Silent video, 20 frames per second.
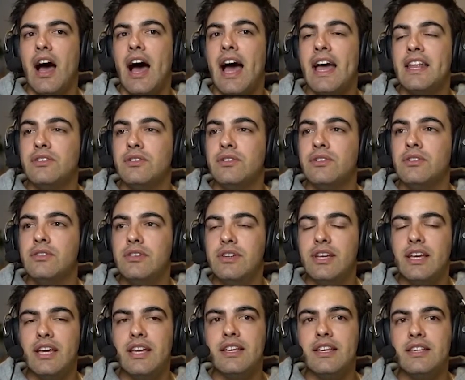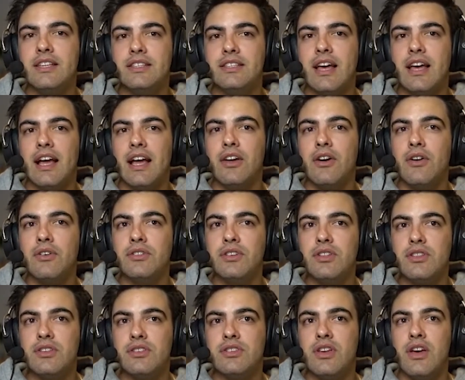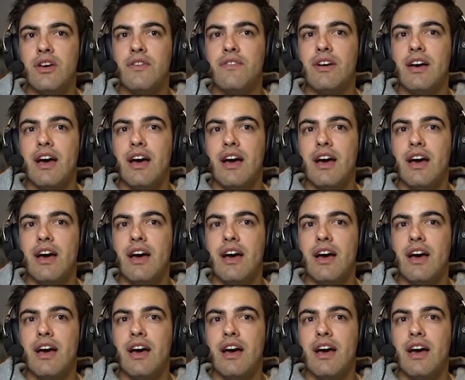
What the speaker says: I do is I go onto the server,